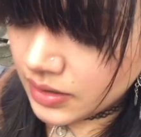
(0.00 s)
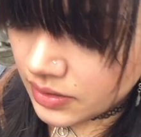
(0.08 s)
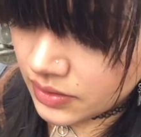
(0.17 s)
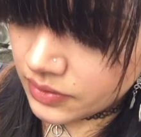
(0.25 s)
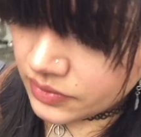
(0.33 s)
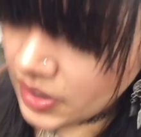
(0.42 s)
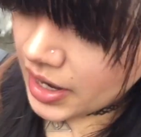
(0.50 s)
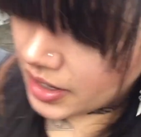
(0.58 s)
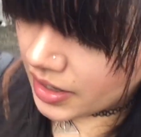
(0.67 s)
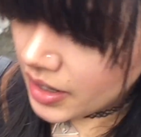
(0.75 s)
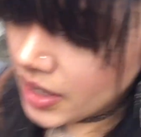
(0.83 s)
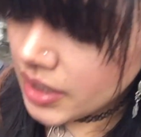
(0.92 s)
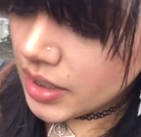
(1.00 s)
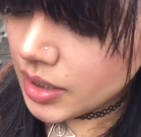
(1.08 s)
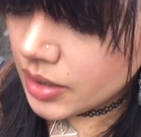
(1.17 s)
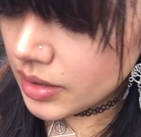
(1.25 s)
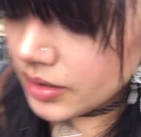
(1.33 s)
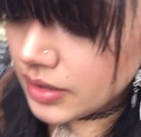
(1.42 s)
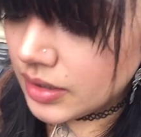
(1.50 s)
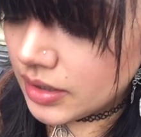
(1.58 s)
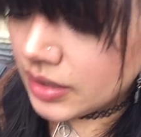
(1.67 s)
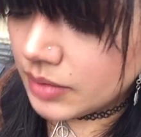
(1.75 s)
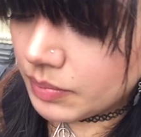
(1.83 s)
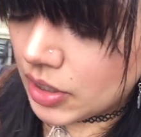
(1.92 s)
Alright,
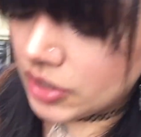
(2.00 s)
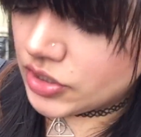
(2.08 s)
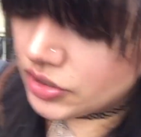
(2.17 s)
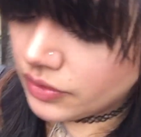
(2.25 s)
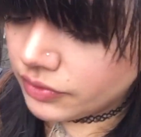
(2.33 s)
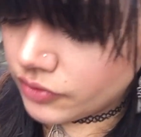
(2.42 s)
part two of